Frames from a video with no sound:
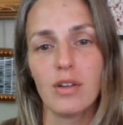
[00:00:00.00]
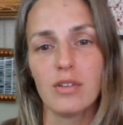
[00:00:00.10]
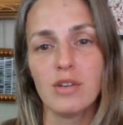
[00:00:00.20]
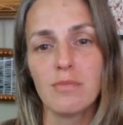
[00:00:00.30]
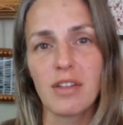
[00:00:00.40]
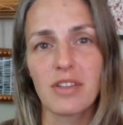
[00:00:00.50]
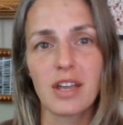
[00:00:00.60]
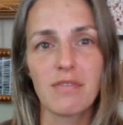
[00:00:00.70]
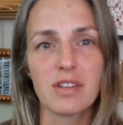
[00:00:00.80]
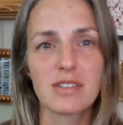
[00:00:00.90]
you might think
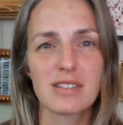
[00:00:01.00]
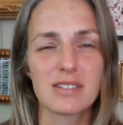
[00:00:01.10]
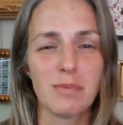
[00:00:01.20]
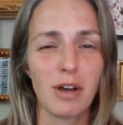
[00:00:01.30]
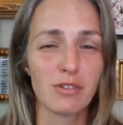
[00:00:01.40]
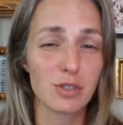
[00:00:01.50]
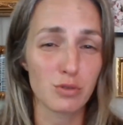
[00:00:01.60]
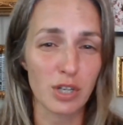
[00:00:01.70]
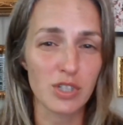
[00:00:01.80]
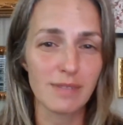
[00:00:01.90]
of this as about
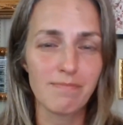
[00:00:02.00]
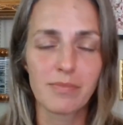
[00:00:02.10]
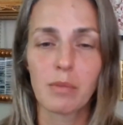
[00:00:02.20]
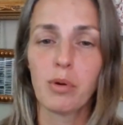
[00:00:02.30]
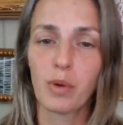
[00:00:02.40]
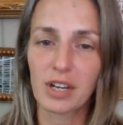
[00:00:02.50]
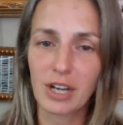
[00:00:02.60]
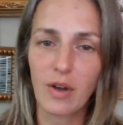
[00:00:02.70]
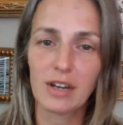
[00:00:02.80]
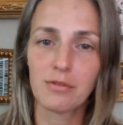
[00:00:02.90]
restriction, but we're going to
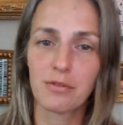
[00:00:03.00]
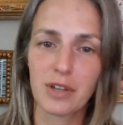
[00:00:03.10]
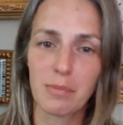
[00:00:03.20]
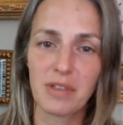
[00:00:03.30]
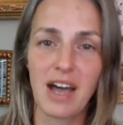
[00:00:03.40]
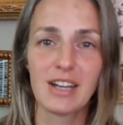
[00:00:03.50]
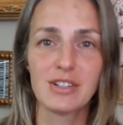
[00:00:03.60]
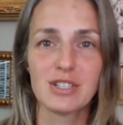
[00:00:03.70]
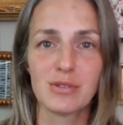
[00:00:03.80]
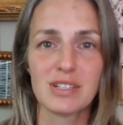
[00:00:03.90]
go ahead and flip that
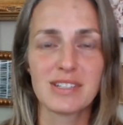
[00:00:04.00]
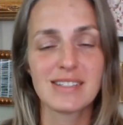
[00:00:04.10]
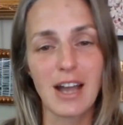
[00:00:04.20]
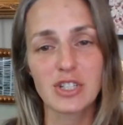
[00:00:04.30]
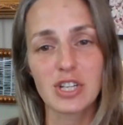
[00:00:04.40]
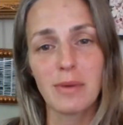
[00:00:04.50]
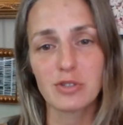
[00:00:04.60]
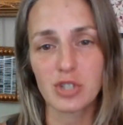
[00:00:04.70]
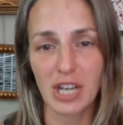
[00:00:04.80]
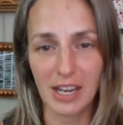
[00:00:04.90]
into this is actually about
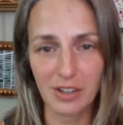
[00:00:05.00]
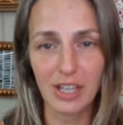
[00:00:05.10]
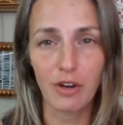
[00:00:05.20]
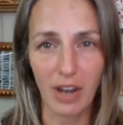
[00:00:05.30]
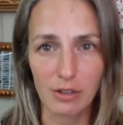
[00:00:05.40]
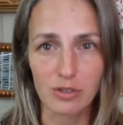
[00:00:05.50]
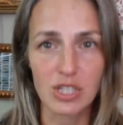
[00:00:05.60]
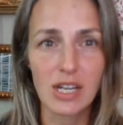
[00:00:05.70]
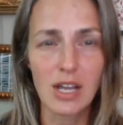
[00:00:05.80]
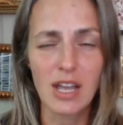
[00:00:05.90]
channeling your
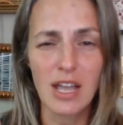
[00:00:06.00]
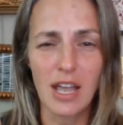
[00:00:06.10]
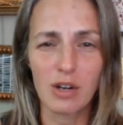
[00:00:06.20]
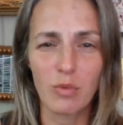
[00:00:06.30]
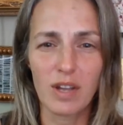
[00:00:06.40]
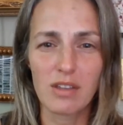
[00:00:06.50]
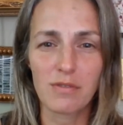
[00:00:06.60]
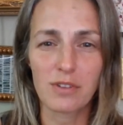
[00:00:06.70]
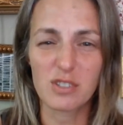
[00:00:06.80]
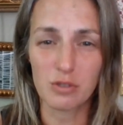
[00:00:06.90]
energy in a way that
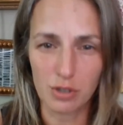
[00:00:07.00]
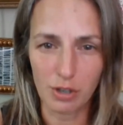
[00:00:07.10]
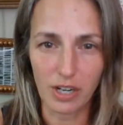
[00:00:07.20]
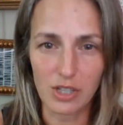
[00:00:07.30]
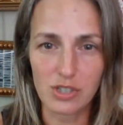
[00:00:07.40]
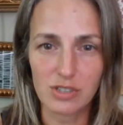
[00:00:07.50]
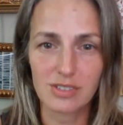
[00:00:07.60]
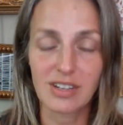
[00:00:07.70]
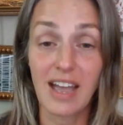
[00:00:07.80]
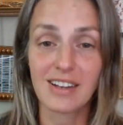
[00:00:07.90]
feels nourished
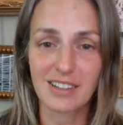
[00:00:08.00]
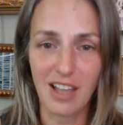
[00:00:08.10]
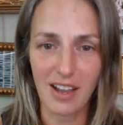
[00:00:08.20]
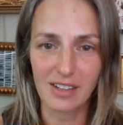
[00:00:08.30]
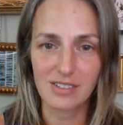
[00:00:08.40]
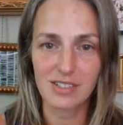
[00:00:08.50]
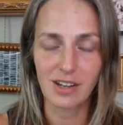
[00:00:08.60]
and aligned.